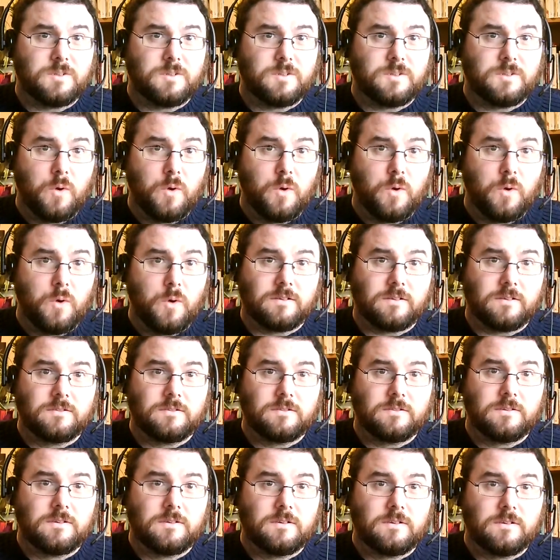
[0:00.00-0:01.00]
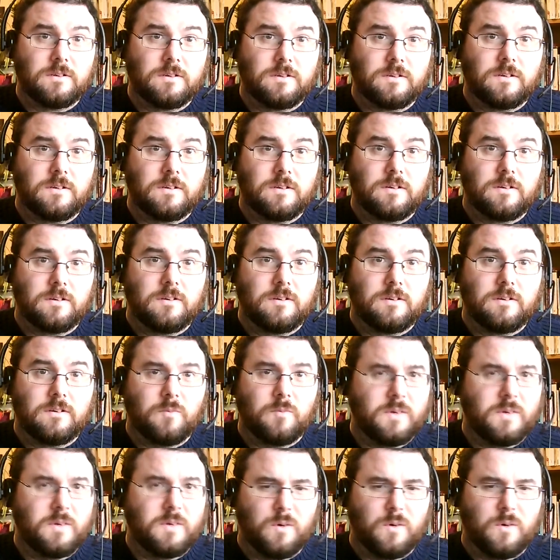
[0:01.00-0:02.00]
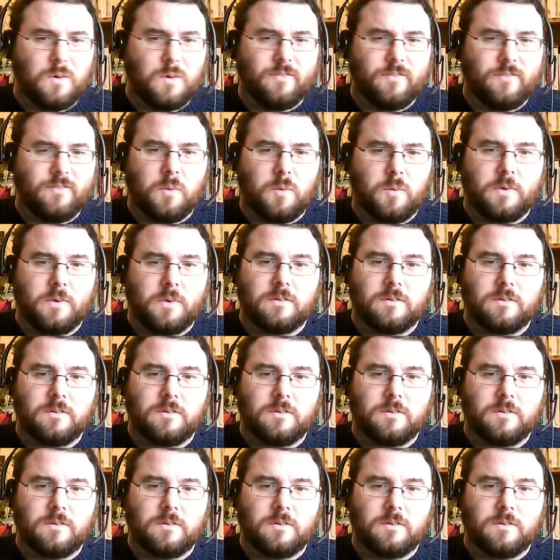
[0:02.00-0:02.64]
are broken, we don't give up.